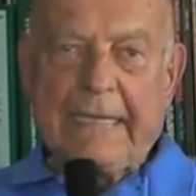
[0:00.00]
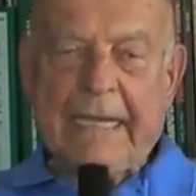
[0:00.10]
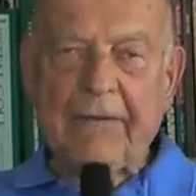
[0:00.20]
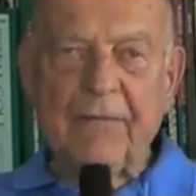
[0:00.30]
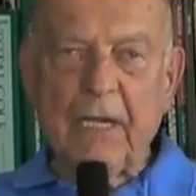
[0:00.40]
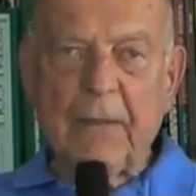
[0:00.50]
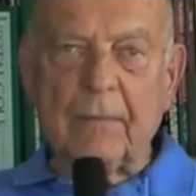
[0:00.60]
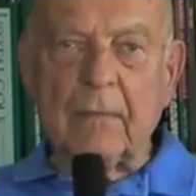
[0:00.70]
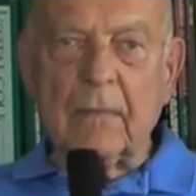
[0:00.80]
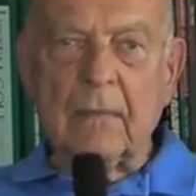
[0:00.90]
Can't find
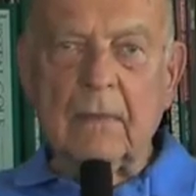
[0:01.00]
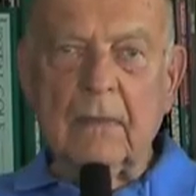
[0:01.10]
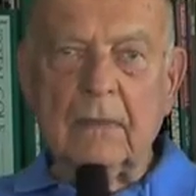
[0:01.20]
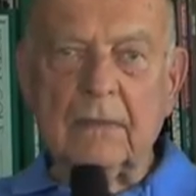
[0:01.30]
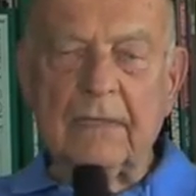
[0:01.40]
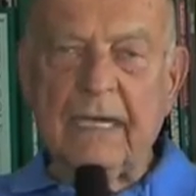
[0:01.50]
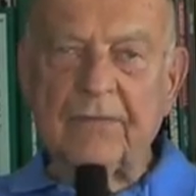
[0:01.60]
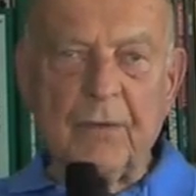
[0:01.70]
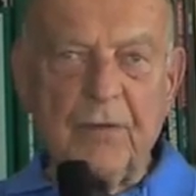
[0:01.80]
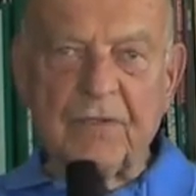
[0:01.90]
them. See, that's
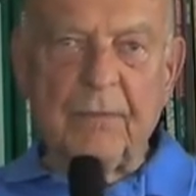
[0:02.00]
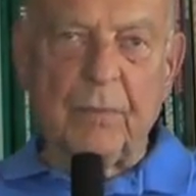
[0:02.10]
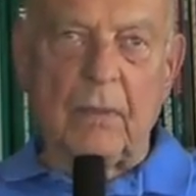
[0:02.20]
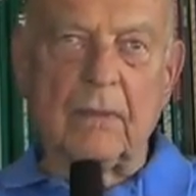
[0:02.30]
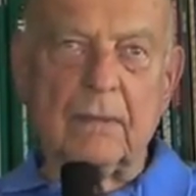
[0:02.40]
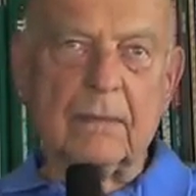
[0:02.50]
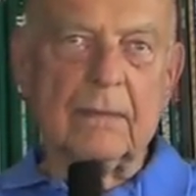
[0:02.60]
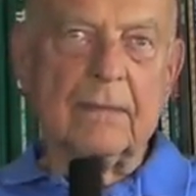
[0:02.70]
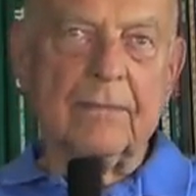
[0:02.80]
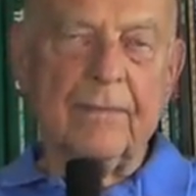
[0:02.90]
very simple.
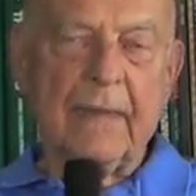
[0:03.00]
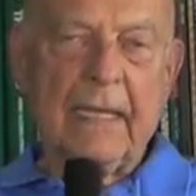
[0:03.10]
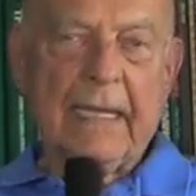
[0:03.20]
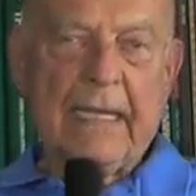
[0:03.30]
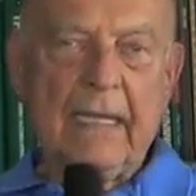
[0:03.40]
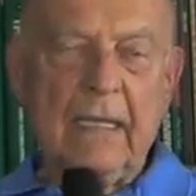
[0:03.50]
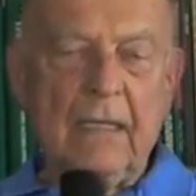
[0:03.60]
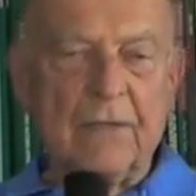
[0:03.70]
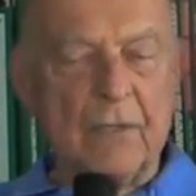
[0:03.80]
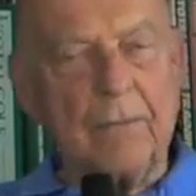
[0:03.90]

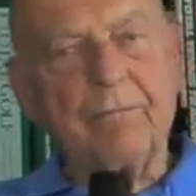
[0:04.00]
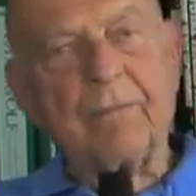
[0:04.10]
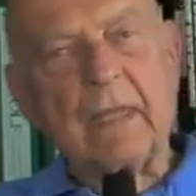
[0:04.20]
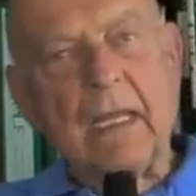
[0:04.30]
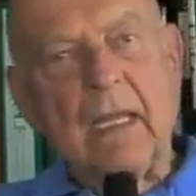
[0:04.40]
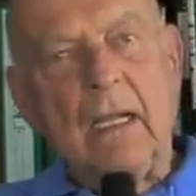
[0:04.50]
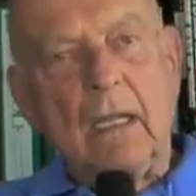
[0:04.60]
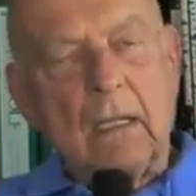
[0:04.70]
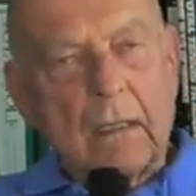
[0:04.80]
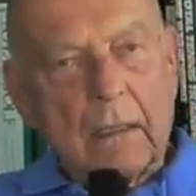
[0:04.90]
So,
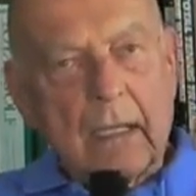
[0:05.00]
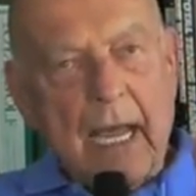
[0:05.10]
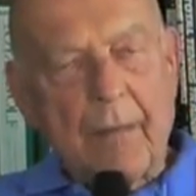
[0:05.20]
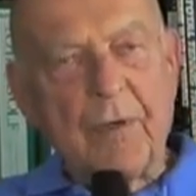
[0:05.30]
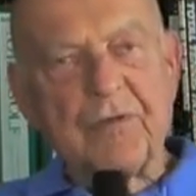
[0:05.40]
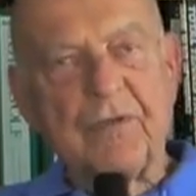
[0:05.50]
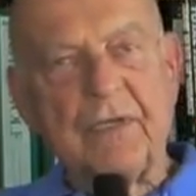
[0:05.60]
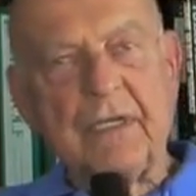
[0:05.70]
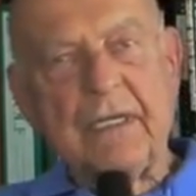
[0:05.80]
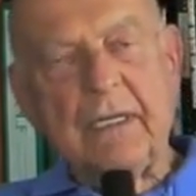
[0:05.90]
how much do
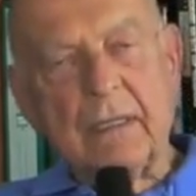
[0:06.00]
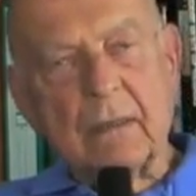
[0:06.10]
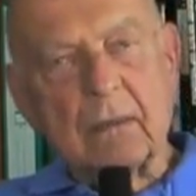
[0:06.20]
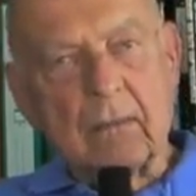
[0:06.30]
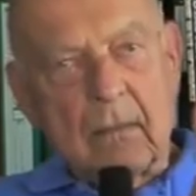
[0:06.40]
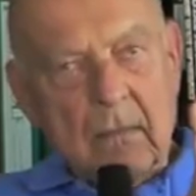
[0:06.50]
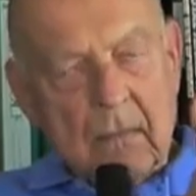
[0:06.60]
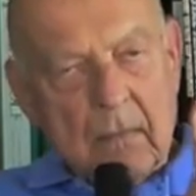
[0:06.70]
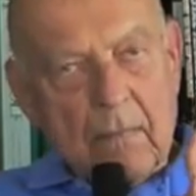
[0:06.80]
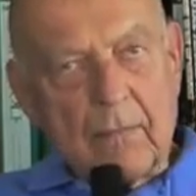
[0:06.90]
you need?
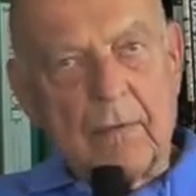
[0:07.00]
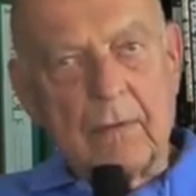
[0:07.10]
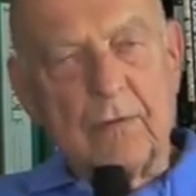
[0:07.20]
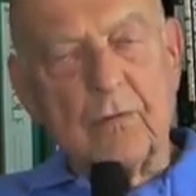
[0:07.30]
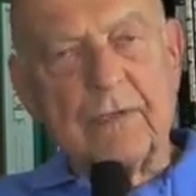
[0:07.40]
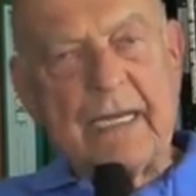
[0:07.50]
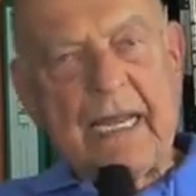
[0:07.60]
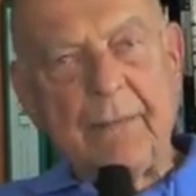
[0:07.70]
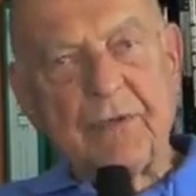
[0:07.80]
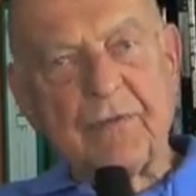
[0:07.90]
Do
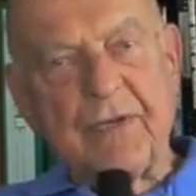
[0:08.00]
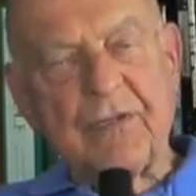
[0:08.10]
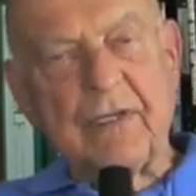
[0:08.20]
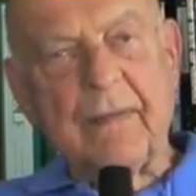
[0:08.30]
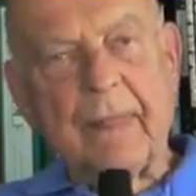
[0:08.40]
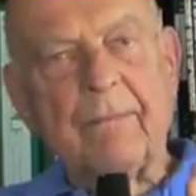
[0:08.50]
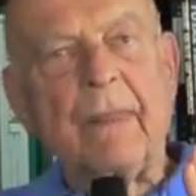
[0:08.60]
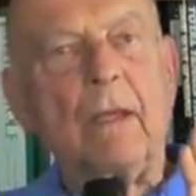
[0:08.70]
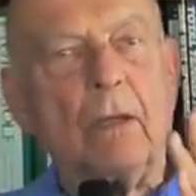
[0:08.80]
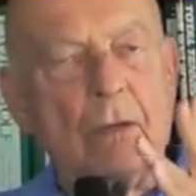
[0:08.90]
dynamic stretching.
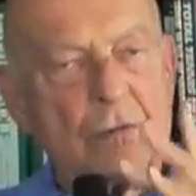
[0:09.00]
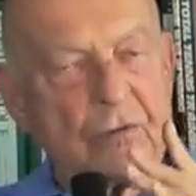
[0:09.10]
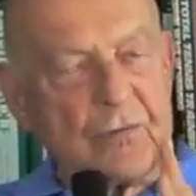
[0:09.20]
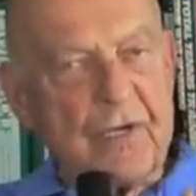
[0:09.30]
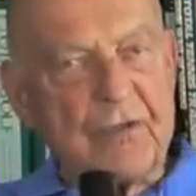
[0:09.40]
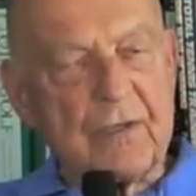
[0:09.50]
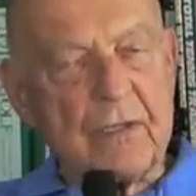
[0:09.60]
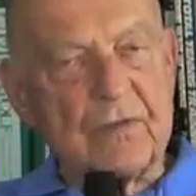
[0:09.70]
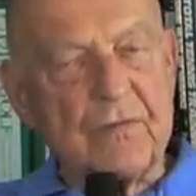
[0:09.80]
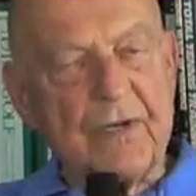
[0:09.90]

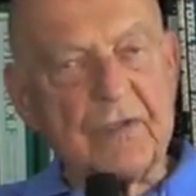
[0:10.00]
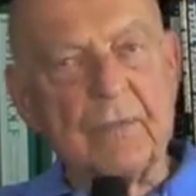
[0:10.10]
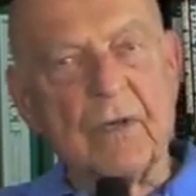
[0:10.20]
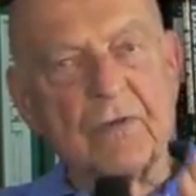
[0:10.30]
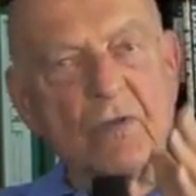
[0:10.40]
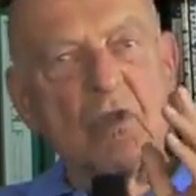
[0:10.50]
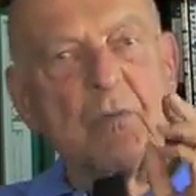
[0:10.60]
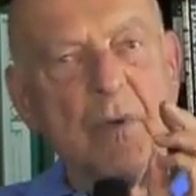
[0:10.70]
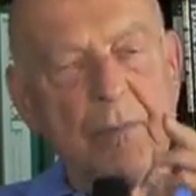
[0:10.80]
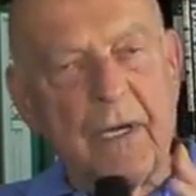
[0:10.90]
Stretch the muscle
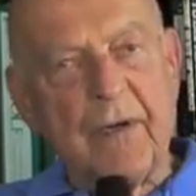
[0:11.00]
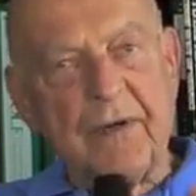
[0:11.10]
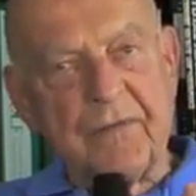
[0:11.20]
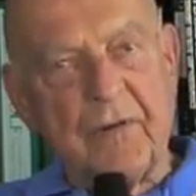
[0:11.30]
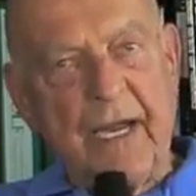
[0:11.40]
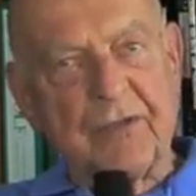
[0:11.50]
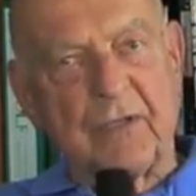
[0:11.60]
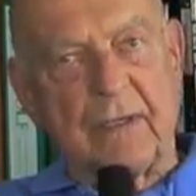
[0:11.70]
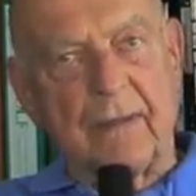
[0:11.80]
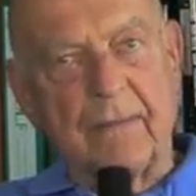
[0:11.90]
to prepare it for
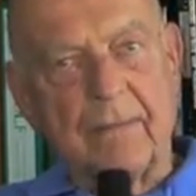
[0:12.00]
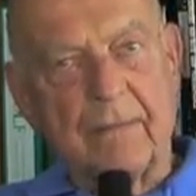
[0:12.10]
action.